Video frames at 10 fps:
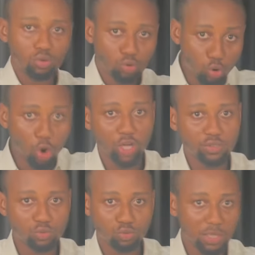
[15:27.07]
go
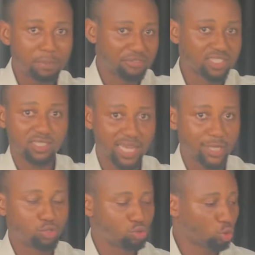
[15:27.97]
on with the perfecting the
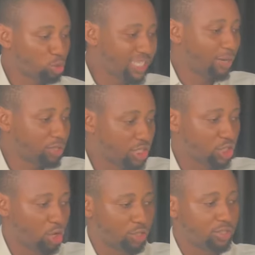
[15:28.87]
title. So during
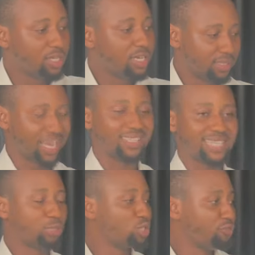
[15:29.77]
allocation, they can
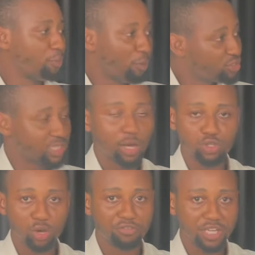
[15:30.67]
decide to give you provisional
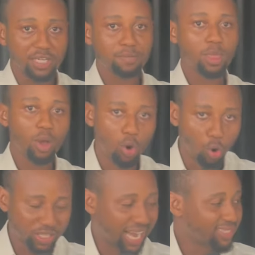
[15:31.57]
survey,
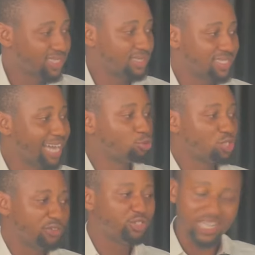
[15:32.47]
or they can decide to
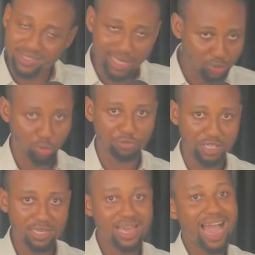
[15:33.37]
give you registered survey.